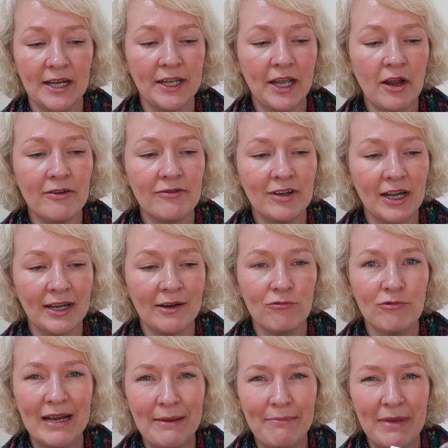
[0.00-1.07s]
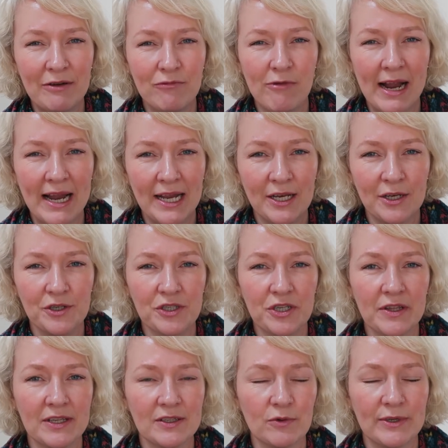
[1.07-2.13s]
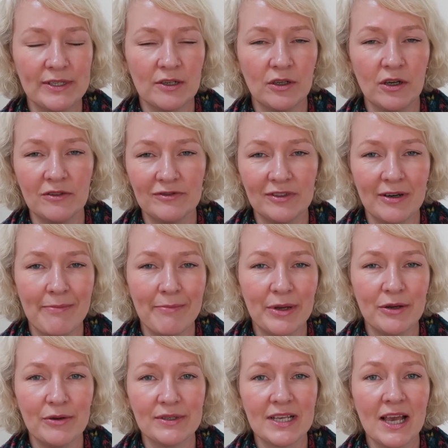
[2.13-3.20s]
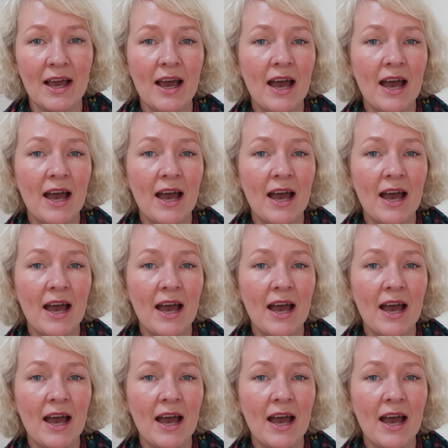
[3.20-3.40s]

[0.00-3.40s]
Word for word: I go for like a really mid-range that's always on offer in Boots.